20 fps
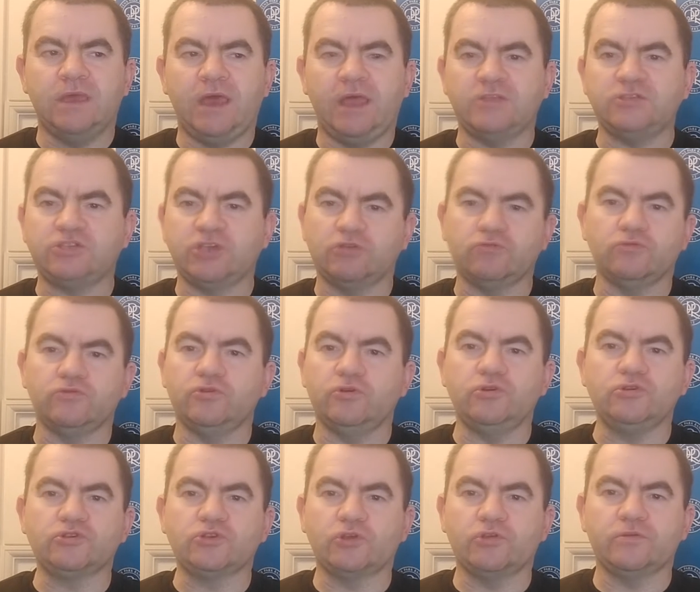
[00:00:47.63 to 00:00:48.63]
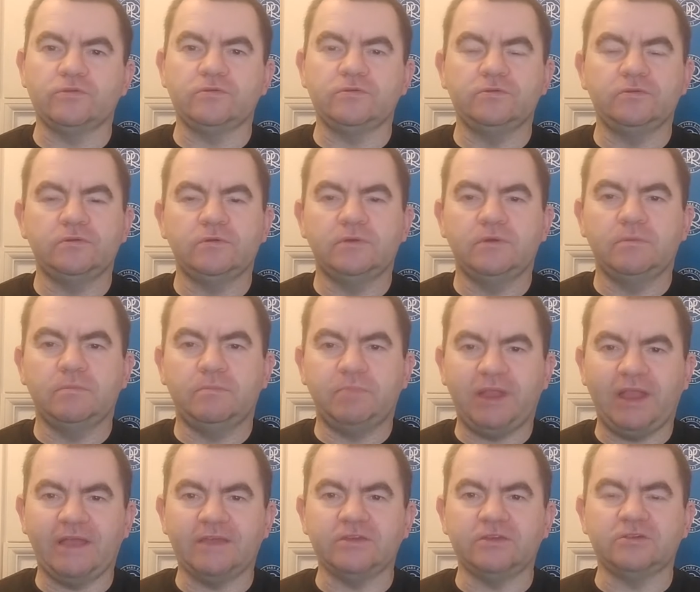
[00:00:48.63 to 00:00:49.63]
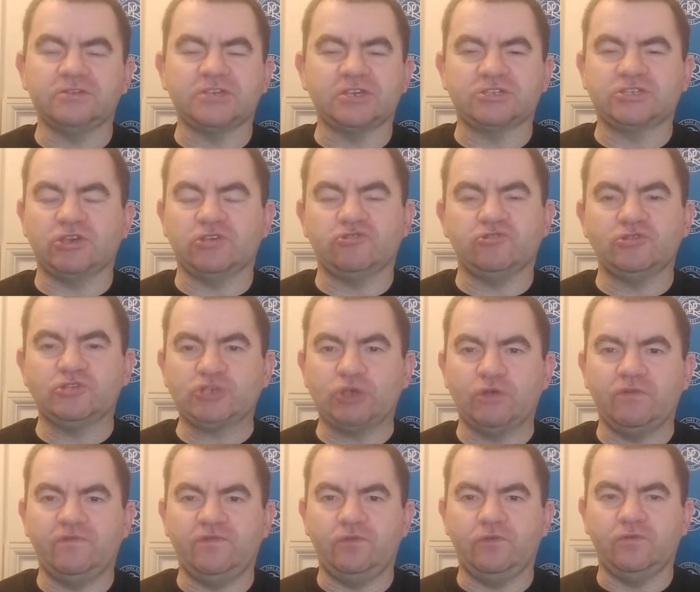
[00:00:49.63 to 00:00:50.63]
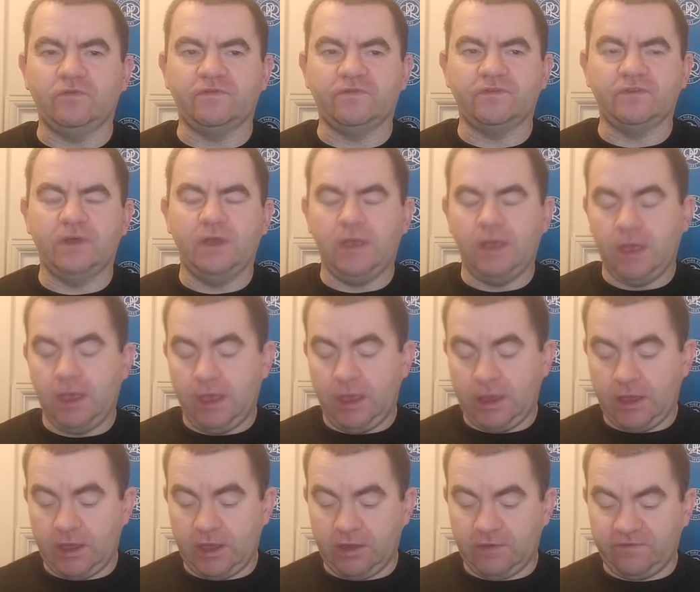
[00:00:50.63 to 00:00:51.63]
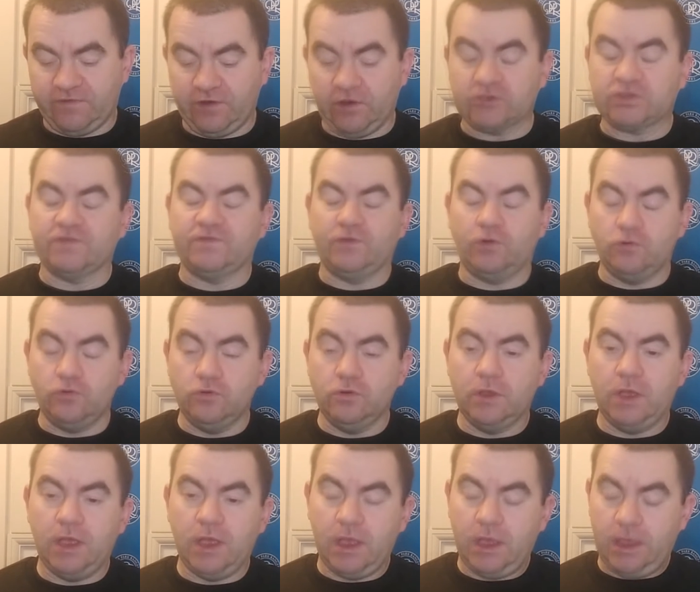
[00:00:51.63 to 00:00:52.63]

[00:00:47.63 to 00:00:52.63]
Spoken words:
and general news on players, etc. and so forth. First of all,